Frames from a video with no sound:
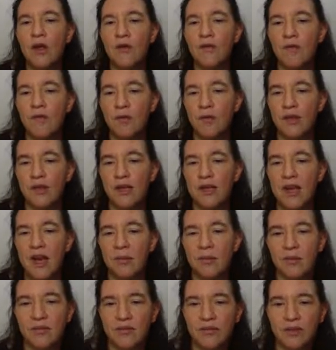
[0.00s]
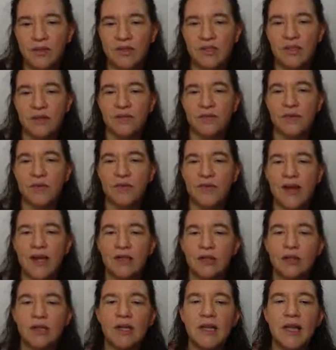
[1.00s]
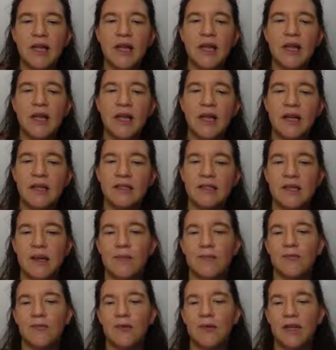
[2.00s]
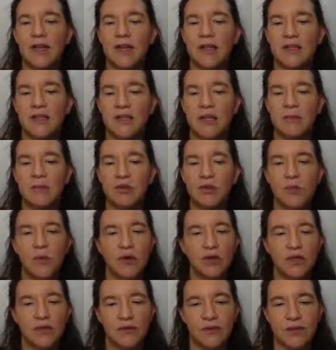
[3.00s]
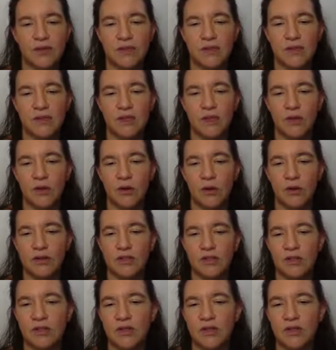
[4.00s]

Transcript: for the number field sieve for factoring, except for there are some small differences in the constant.